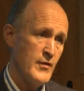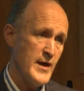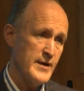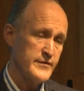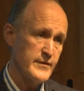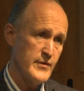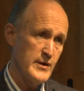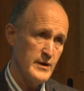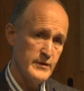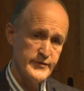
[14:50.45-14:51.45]
that there
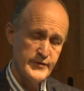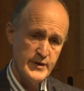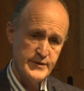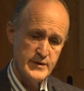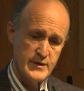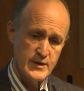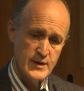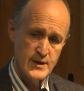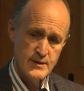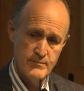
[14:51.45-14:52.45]
are certain
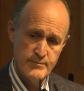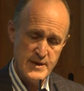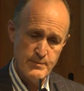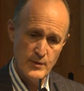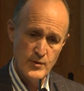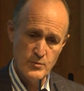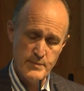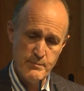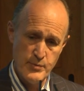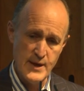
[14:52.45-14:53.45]
people who would
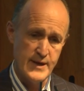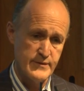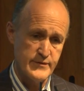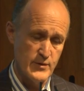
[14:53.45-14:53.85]
be brilliant,